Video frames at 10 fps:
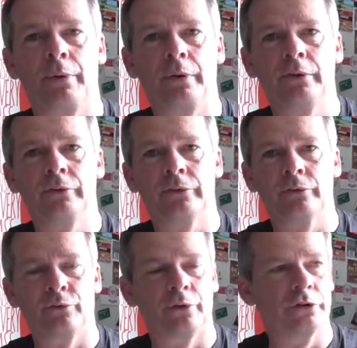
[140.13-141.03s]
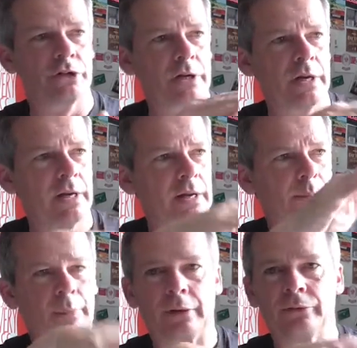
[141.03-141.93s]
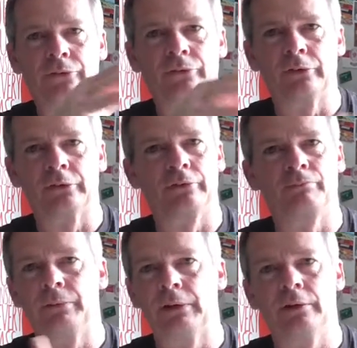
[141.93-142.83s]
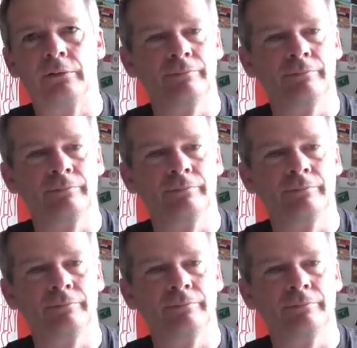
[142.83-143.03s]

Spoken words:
put it into the fridge, but it's just, you know,